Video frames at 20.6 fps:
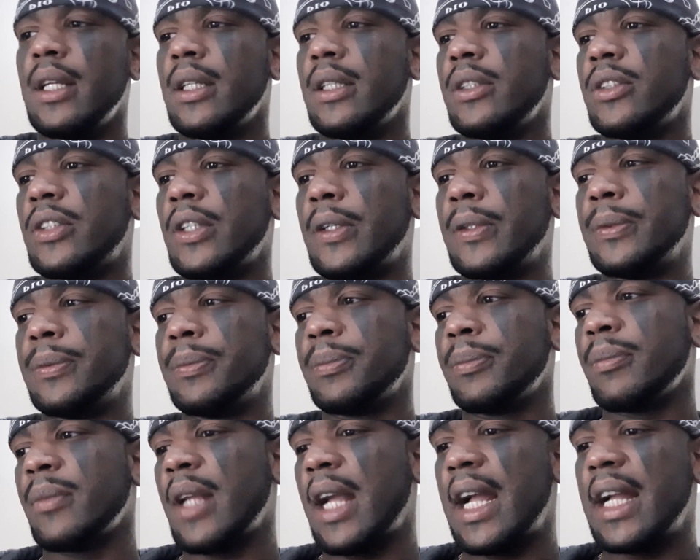So
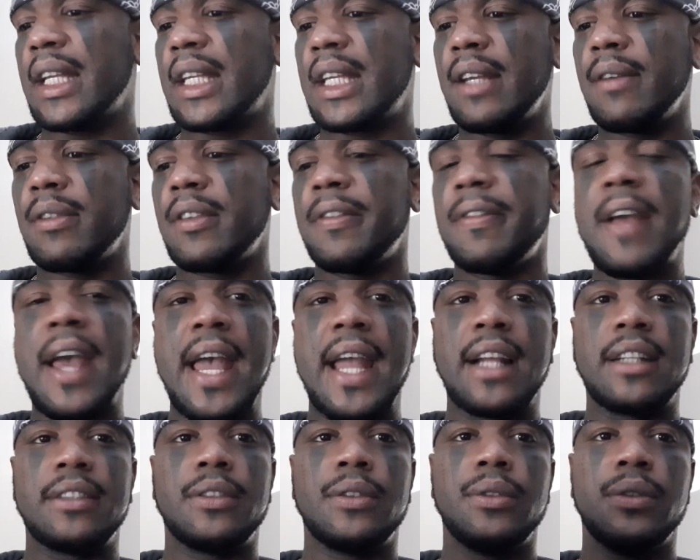I give the
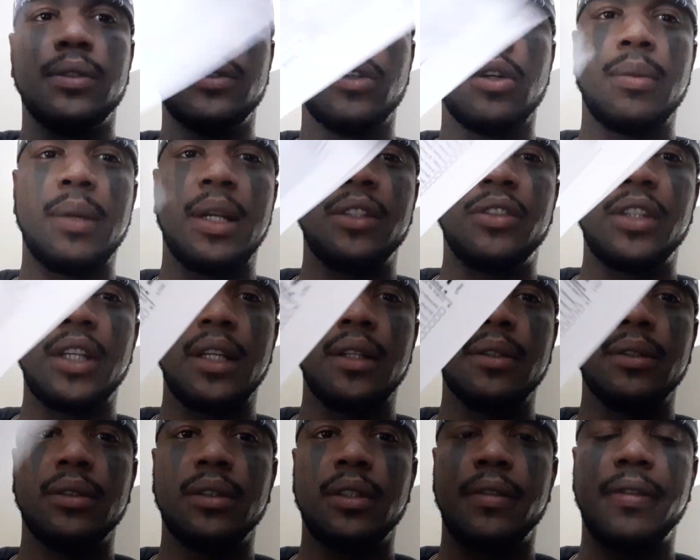facts on my channel, the